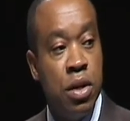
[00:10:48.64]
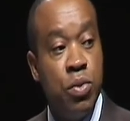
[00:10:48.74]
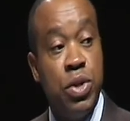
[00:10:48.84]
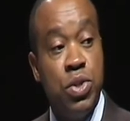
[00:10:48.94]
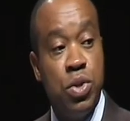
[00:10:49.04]

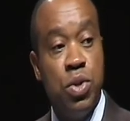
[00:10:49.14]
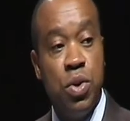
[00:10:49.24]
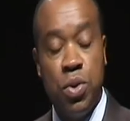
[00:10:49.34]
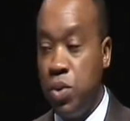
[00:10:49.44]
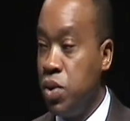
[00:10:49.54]
we do
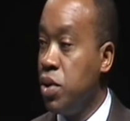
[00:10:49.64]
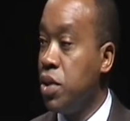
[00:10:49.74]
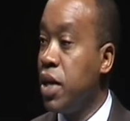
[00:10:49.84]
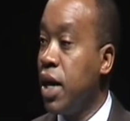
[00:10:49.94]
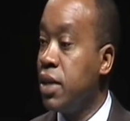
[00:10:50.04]
know
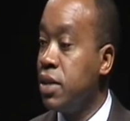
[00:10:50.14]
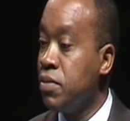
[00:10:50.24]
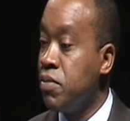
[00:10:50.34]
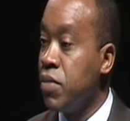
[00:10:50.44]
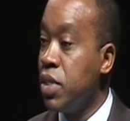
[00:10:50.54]
that
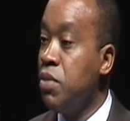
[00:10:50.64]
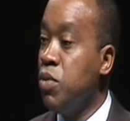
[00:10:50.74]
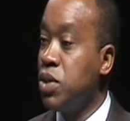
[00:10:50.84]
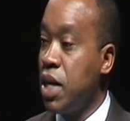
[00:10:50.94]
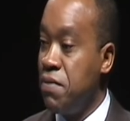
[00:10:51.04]
the
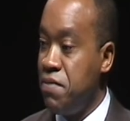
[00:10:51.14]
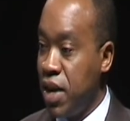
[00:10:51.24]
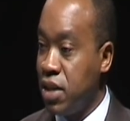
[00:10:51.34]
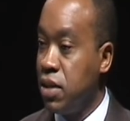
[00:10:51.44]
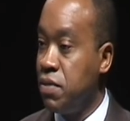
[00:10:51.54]
most
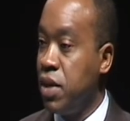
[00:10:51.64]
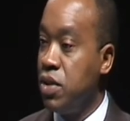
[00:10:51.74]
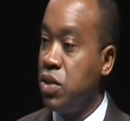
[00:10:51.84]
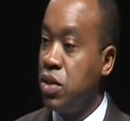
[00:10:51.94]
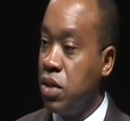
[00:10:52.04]
effective and
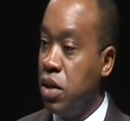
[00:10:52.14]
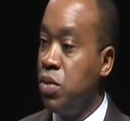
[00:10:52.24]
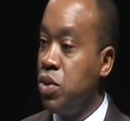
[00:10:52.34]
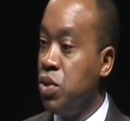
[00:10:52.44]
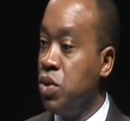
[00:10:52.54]

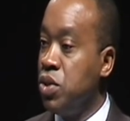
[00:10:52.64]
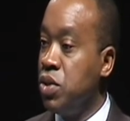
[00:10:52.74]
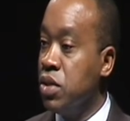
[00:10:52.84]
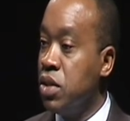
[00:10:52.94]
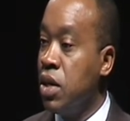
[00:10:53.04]
sustainable
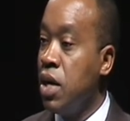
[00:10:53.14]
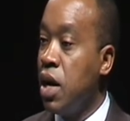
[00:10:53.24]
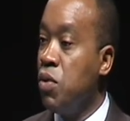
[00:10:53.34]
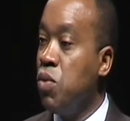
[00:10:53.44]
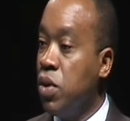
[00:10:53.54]
solutions
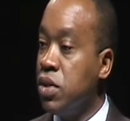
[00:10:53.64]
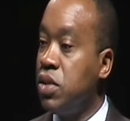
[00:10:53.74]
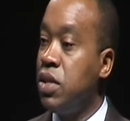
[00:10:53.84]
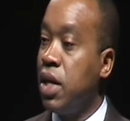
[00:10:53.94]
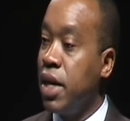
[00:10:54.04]
are
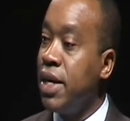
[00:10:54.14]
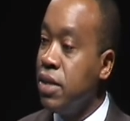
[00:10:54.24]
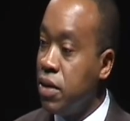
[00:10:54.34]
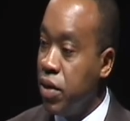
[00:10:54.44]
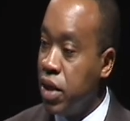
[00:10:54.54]
ones that are
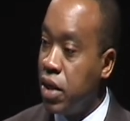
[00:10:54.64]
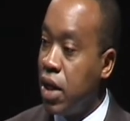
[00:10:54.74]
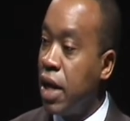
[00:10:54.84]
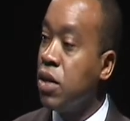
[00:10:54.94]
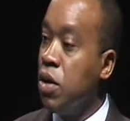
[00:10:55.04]
integrated
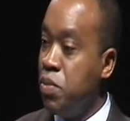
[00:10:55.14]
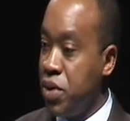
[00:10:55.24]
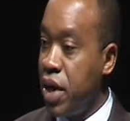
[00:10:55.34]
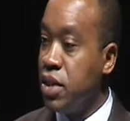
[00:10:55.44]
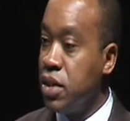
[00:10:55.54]
and
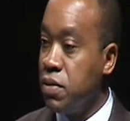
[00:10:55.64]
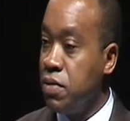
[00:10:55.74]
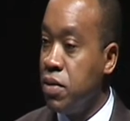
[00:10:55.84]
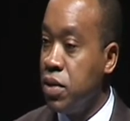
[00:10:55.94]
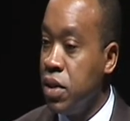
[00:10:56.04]

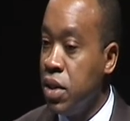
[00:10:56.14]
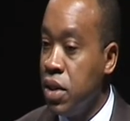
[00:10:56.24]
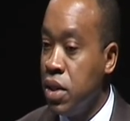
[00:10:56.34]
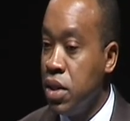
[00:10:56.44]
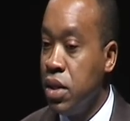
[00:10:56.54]
comprehensive,
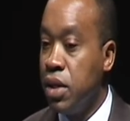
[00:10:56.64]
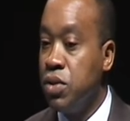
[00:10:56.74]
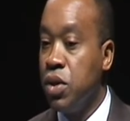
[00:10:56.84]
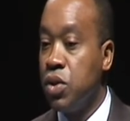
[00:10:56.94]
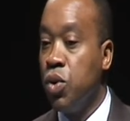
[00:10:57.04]
that
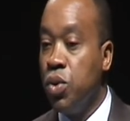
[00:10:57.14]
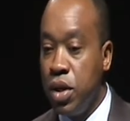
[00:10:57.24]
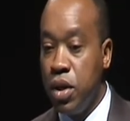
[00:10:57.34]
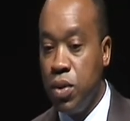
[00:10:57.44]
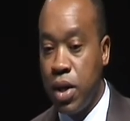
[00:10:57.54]
do not
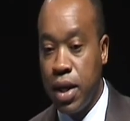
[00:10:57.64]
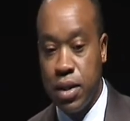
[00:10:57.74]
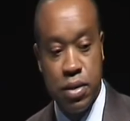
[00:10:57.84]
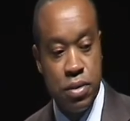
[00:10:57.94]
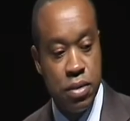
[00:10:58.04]
only look at
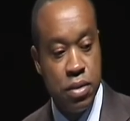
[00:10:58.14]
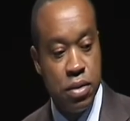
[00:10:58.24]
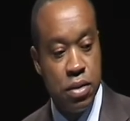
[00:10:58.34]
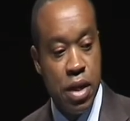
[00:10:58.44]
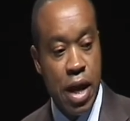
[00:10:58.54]

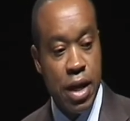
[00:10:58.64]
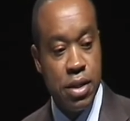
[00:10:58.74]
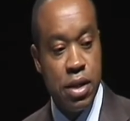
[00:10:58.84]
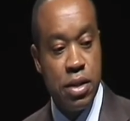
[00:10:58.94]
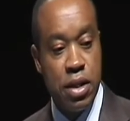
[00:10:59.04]

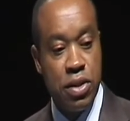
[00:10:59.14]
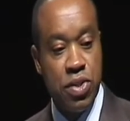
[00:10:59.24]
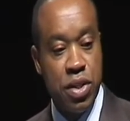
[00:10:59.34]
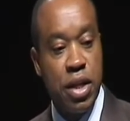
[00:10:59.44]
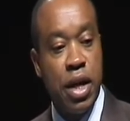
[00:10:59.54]
access,
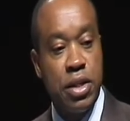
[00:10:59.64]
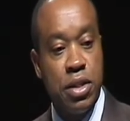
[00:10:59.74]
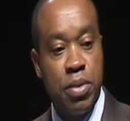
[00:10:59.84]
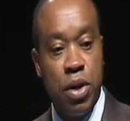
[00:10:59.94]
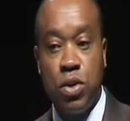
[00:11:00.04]
sanitation, and
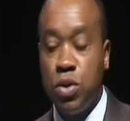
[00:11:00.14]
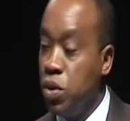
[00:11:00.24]
hygiene, but also